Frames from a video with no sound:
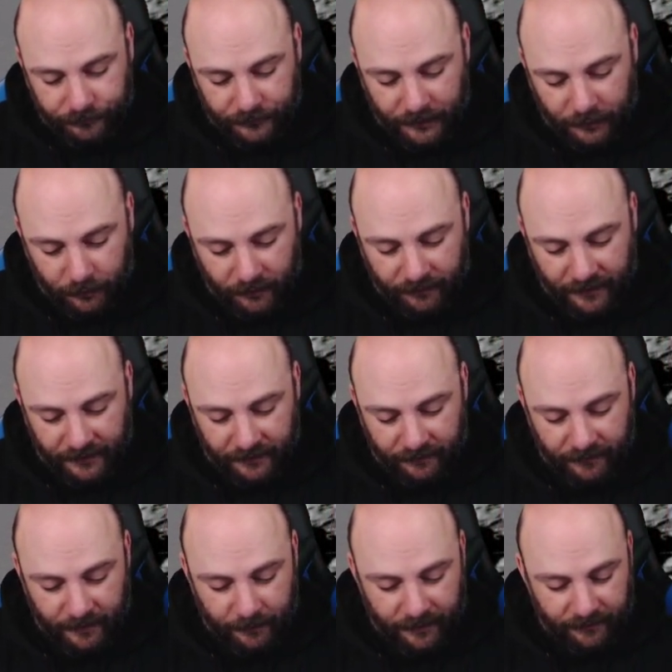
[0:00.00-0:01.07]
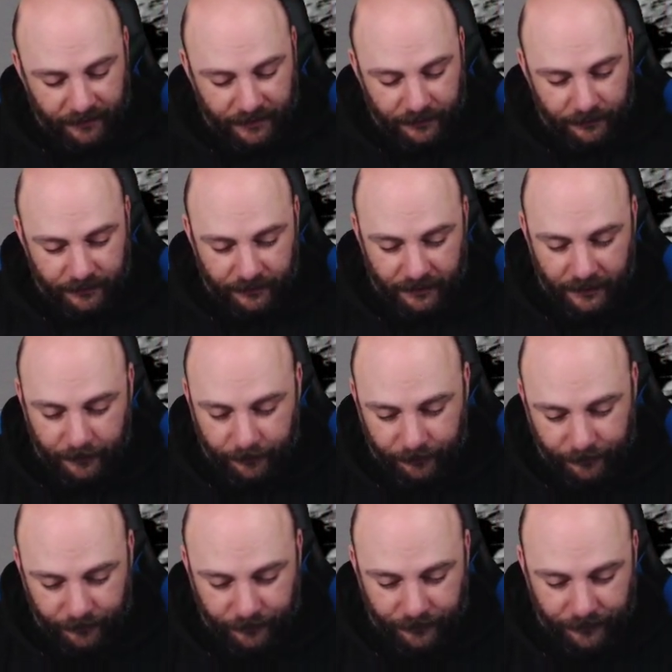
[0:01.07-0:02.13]
Ignore the fact that V1 and V2s are there.
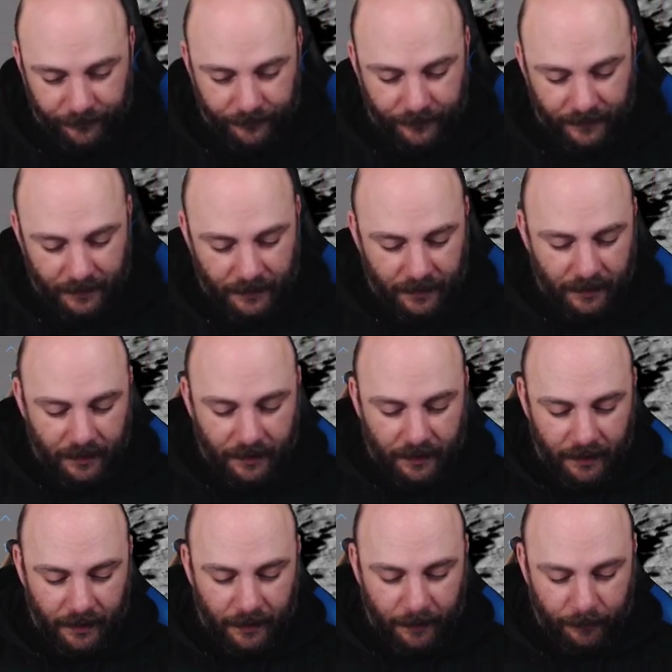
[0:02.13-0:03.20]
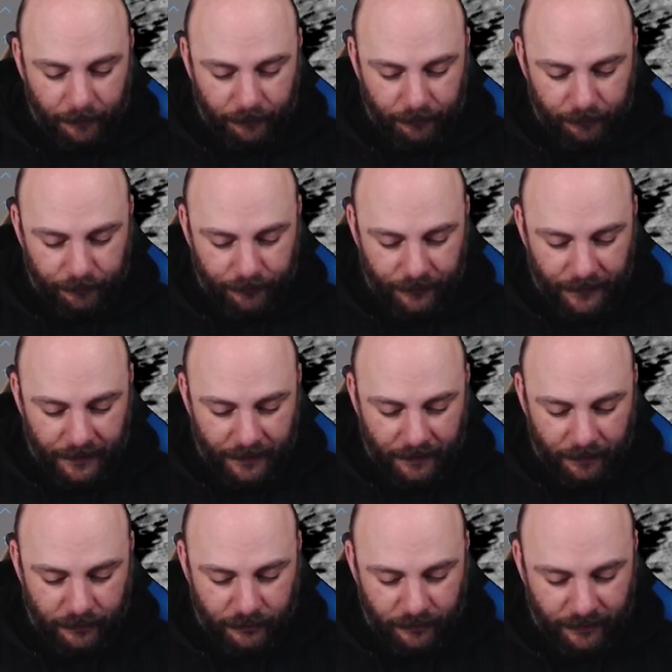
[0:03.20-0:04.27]
I
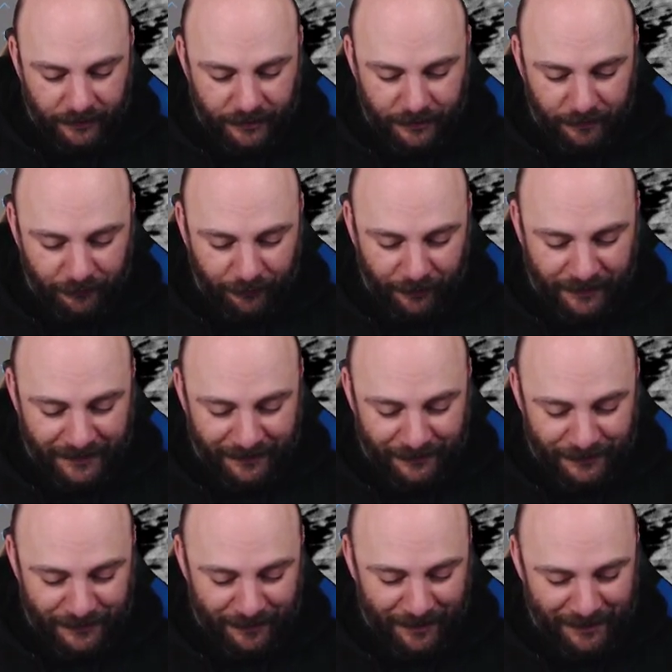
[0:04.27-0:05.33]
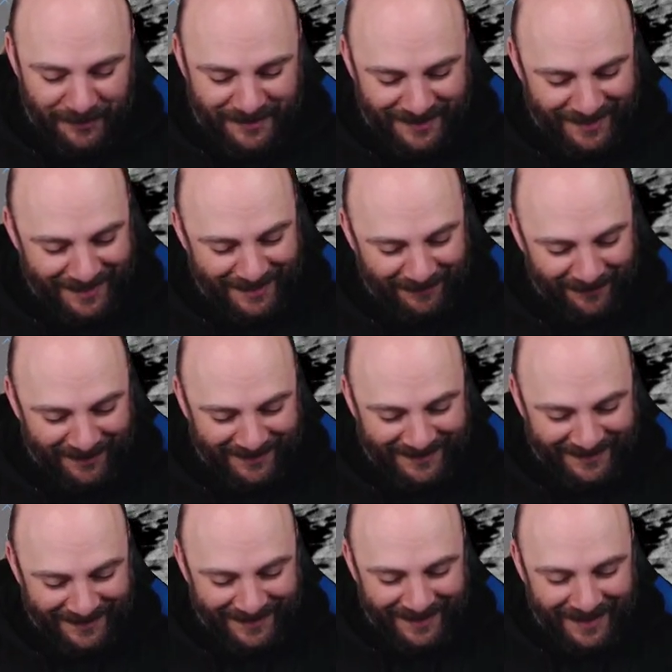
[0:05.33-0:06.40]
was really just referring to those rows. Anyway,
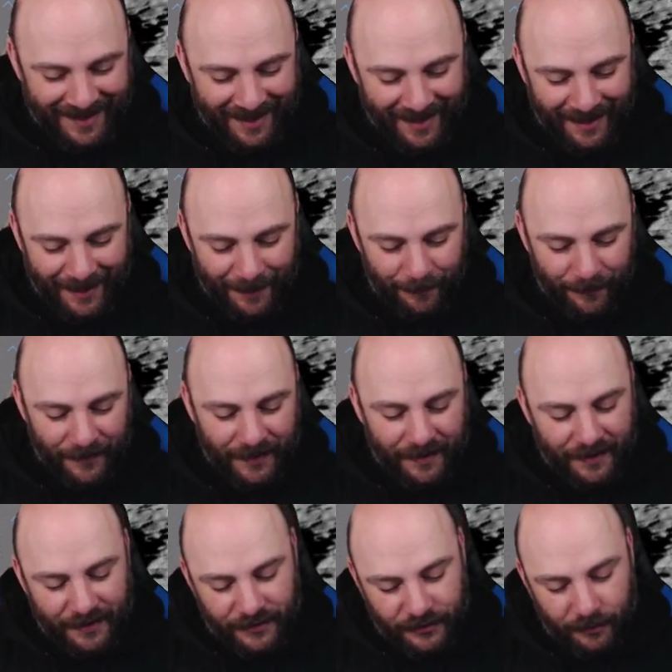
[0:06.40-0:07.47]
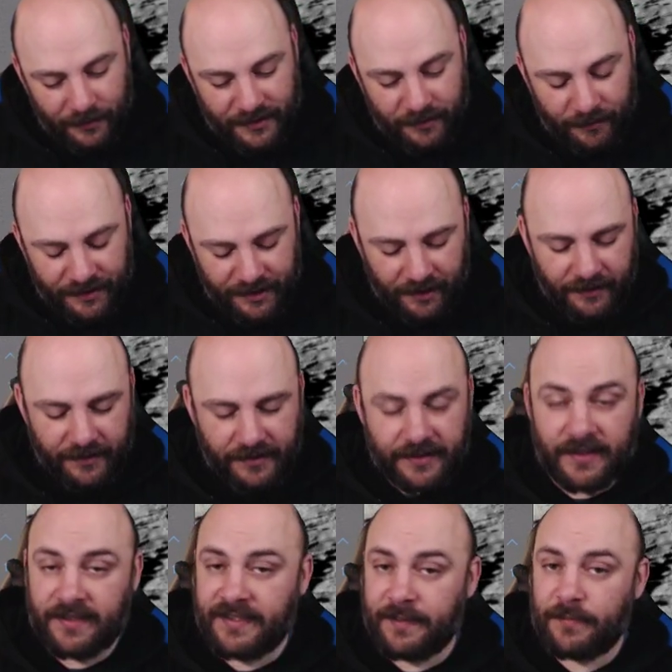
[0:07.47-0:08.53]
so it's a redundant
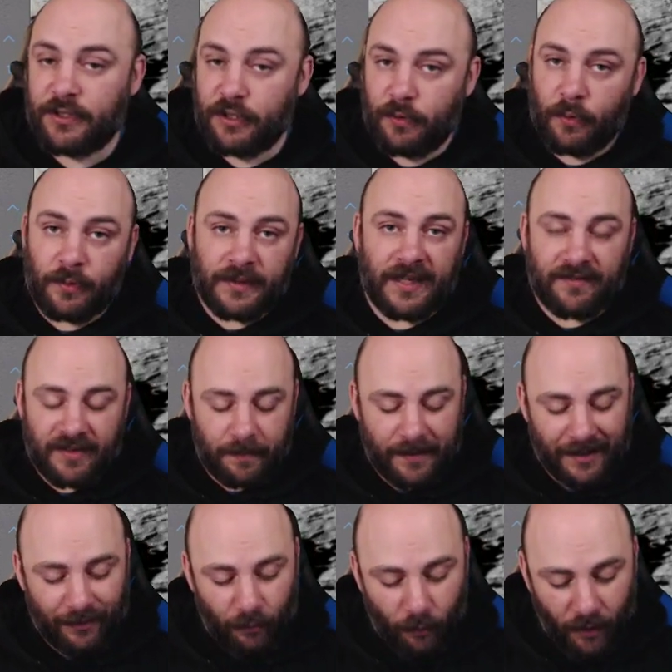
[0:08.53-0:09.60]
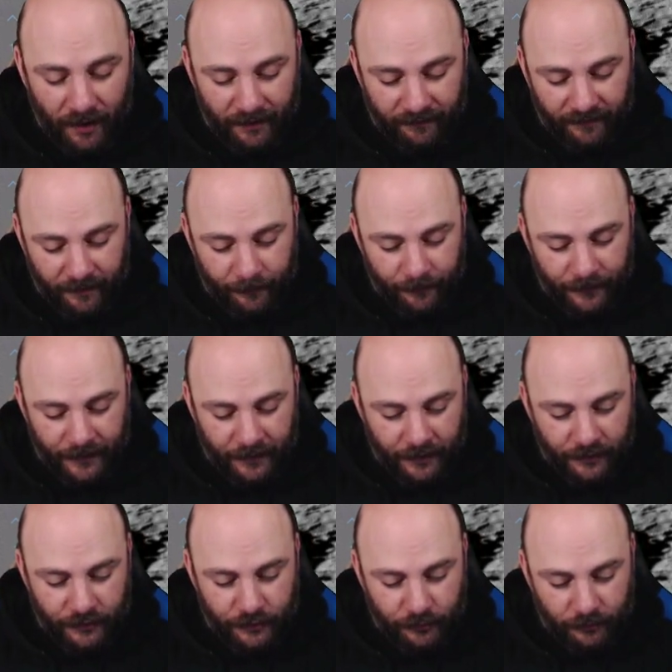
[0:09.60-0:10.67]
system, so you only have to pick one of them
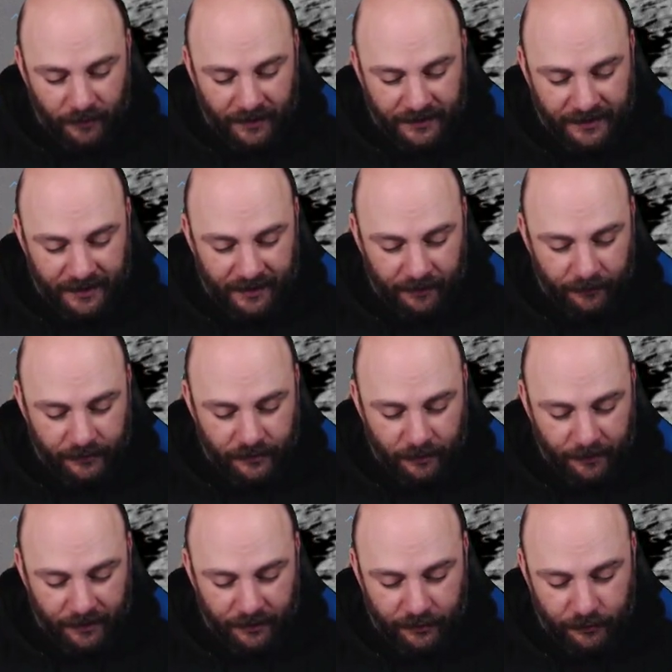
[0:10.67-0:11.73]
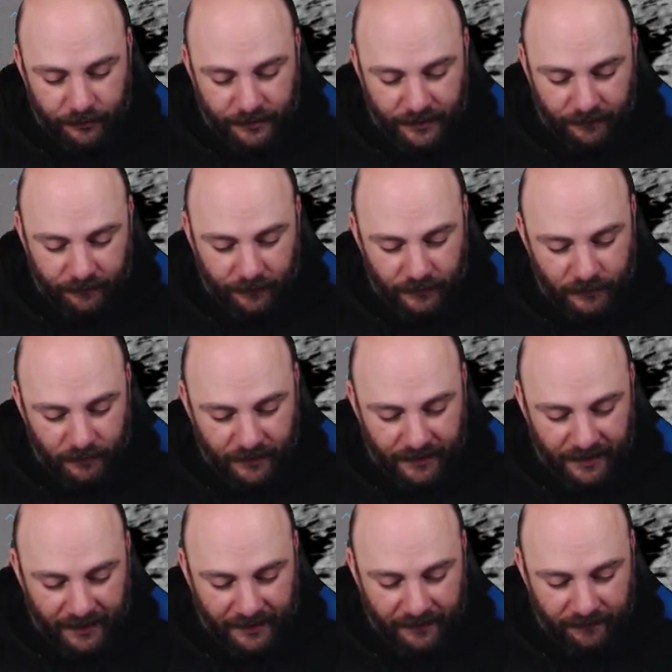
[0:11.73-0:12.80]
to write down. So I'm going to use the first one,
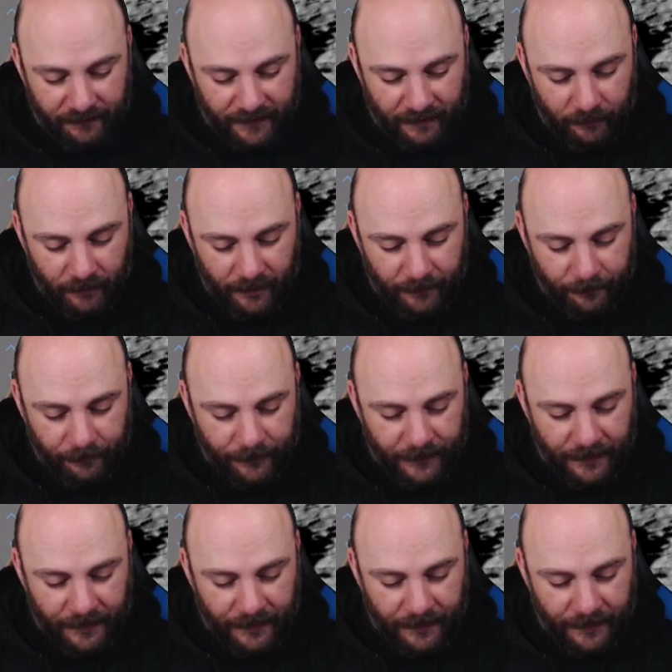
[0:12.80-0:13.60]
-V1